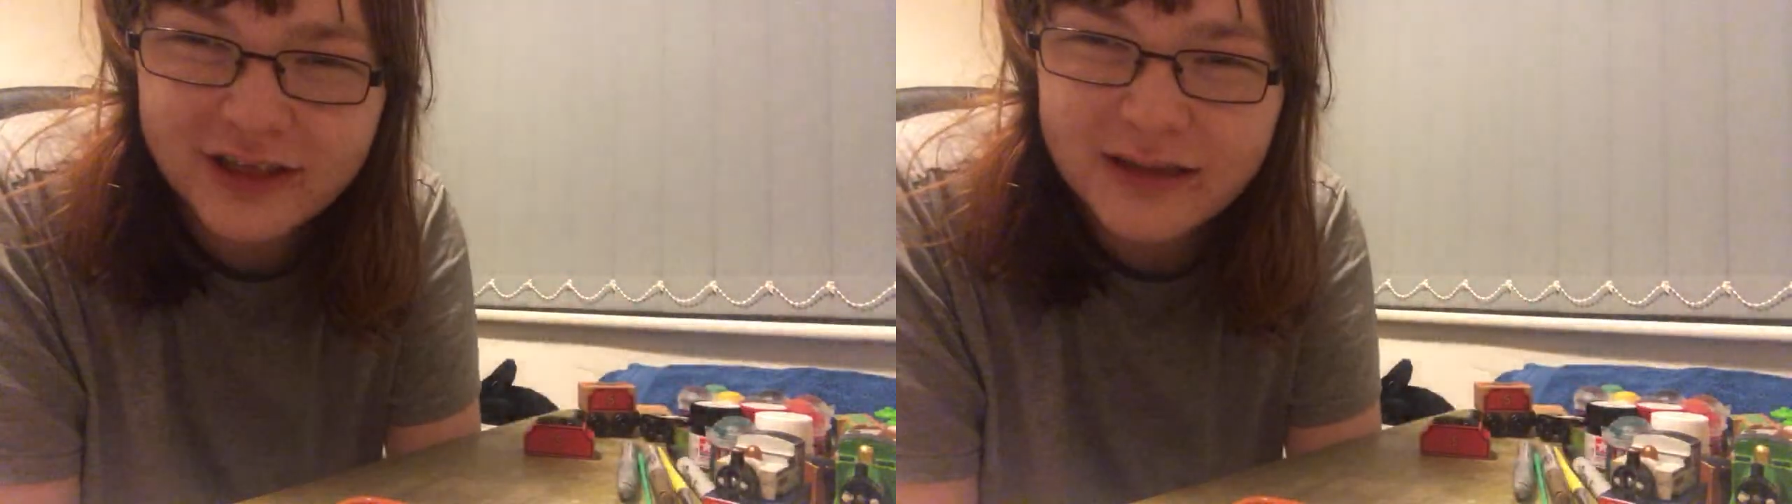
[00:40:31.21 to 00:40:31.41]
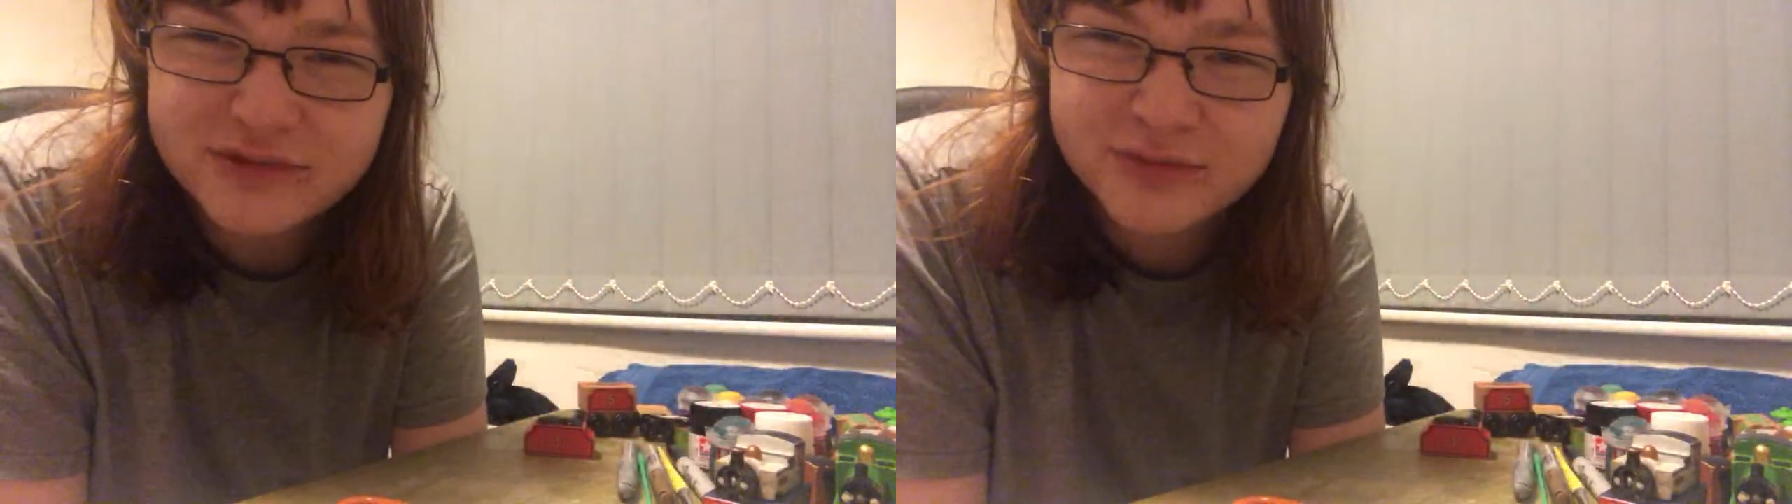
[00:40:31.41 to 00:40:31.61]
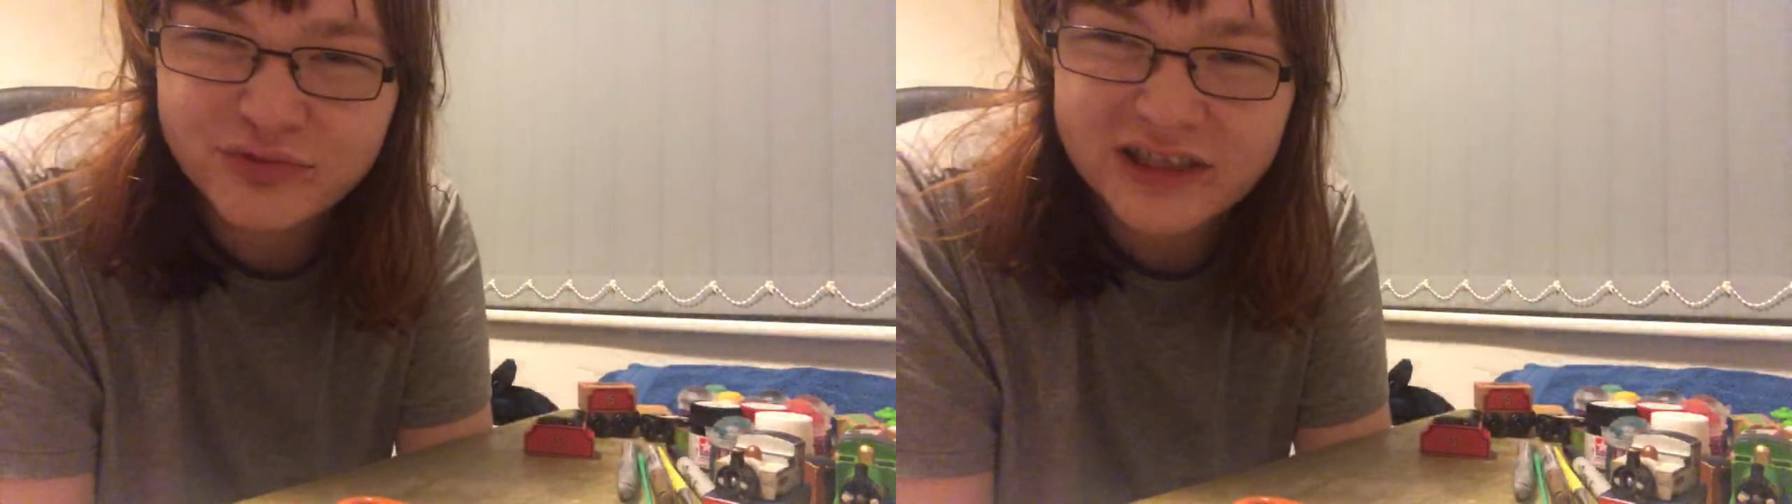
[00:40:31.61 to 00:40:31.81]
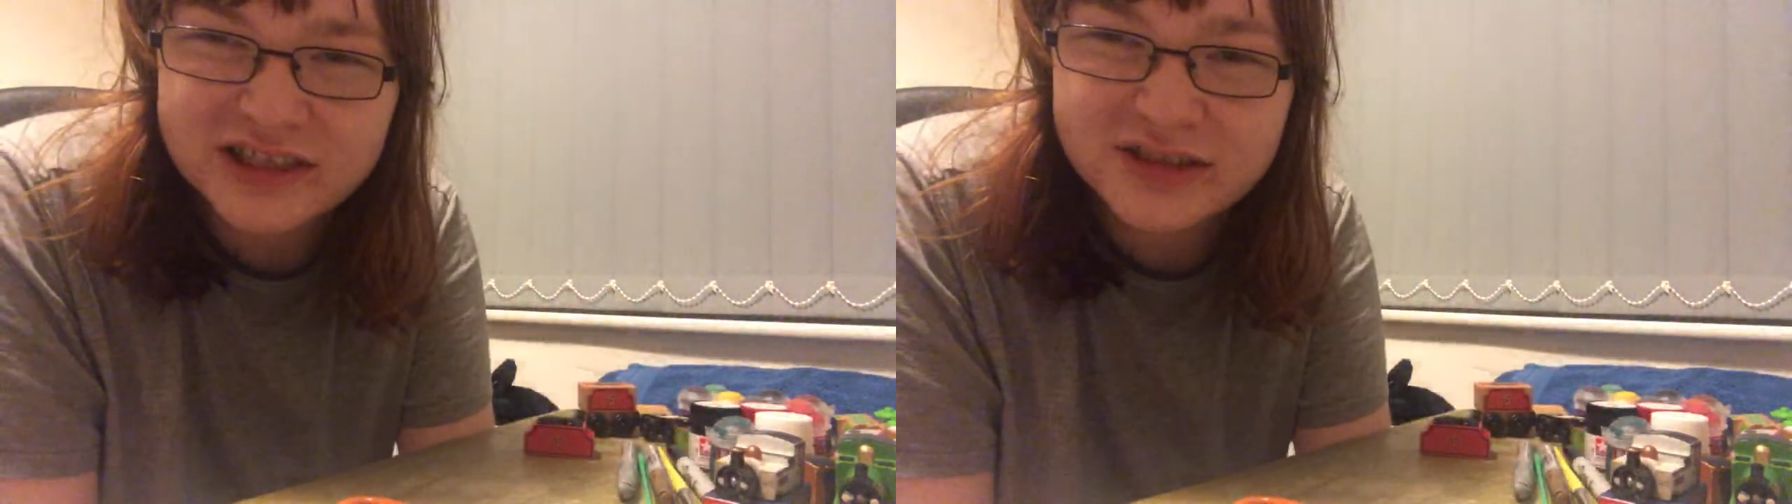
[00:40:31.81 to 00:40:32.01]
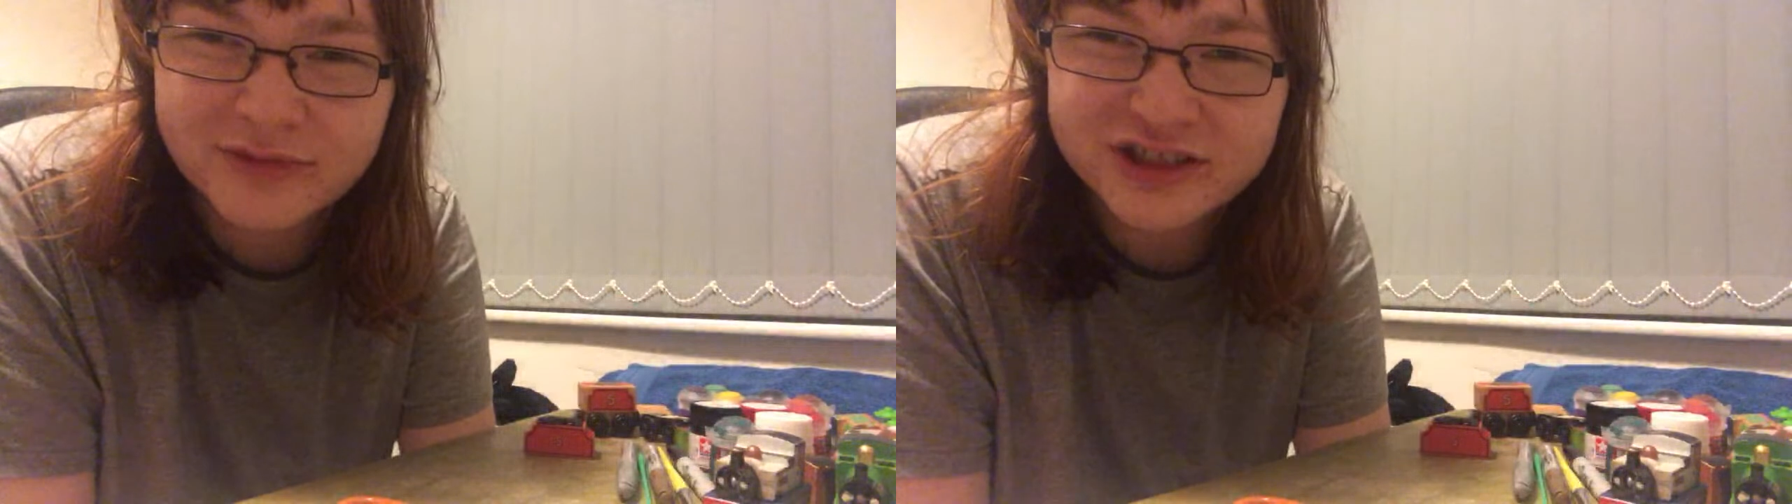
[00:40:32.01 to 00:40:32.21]
I'm
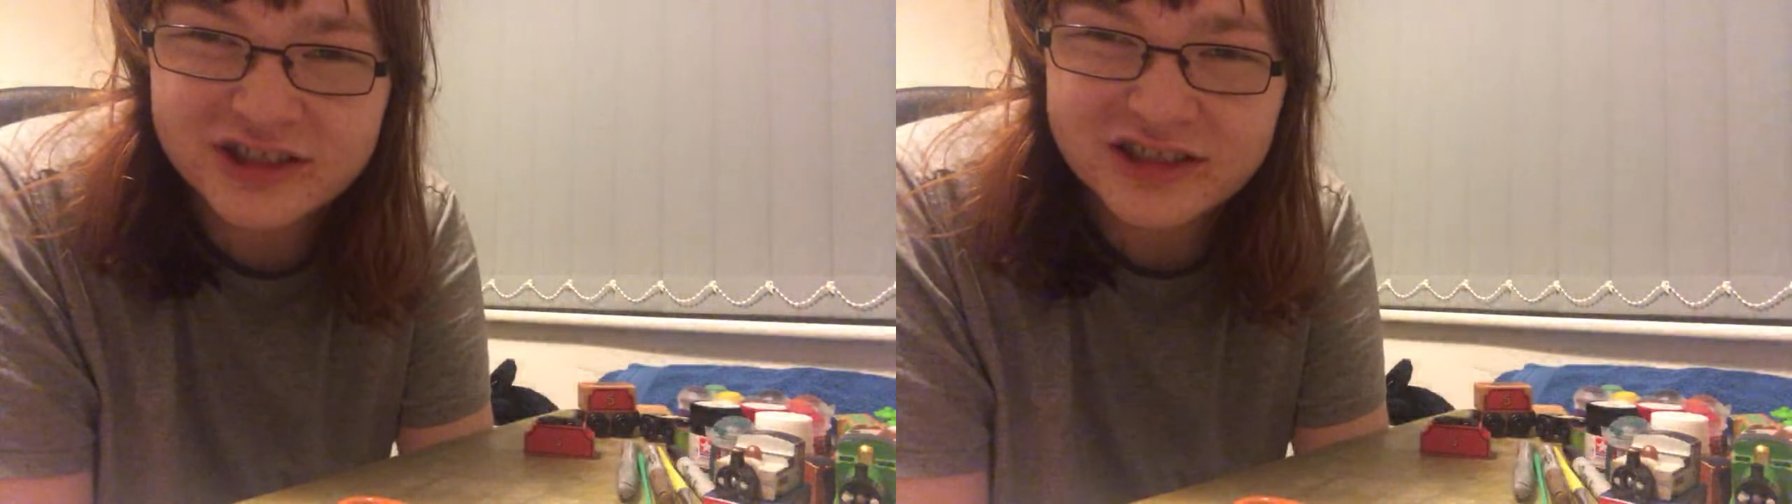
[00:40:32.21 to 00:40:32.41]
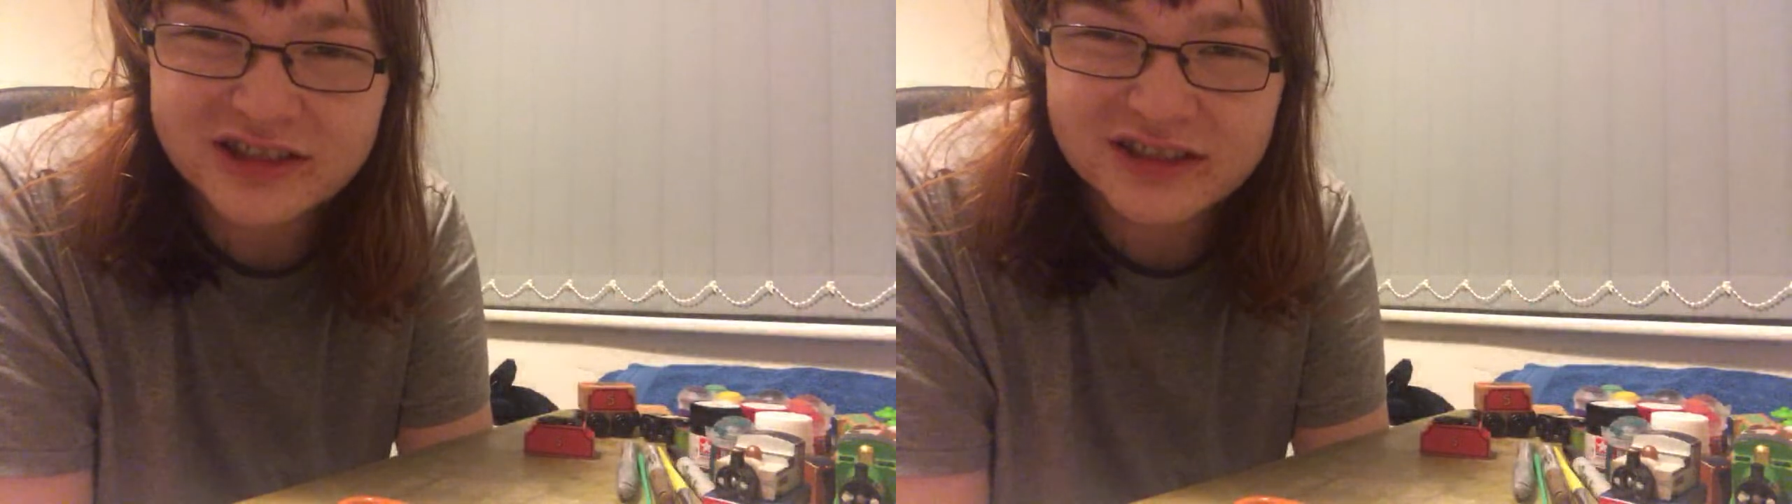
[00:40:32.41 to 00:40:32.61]
surprised Smudger doesn't